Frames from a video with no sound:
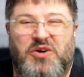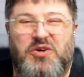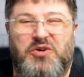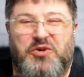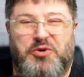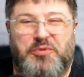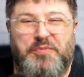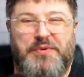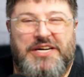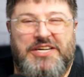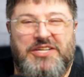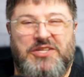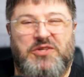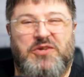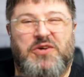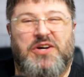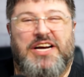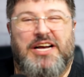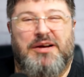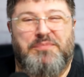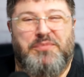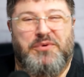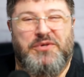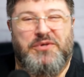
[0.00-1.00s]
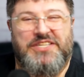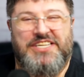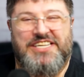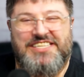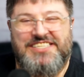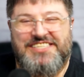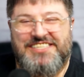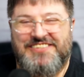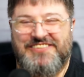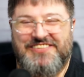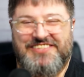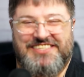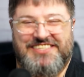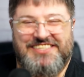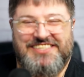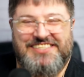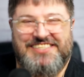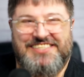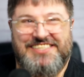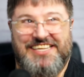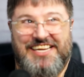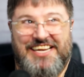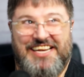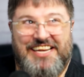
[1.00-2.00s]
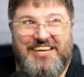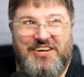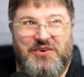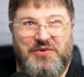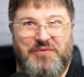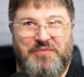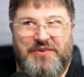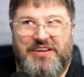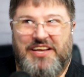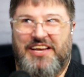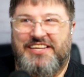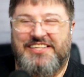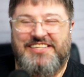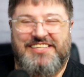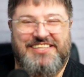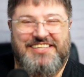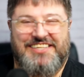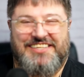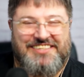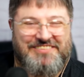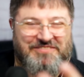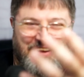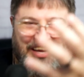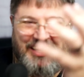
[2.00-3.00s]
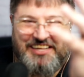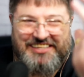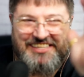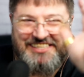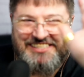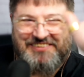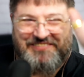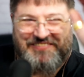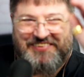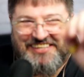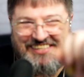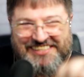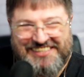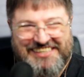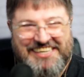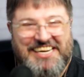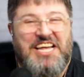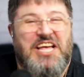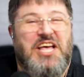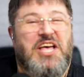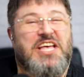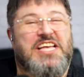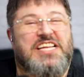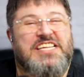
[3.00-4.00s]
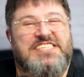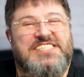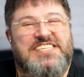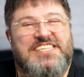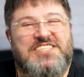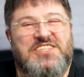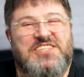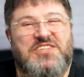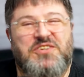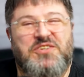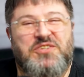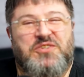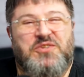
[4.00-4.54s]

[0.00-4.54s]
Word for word: Roberto Capodieci, which is C A O P I D. But doesn't matter. Just go to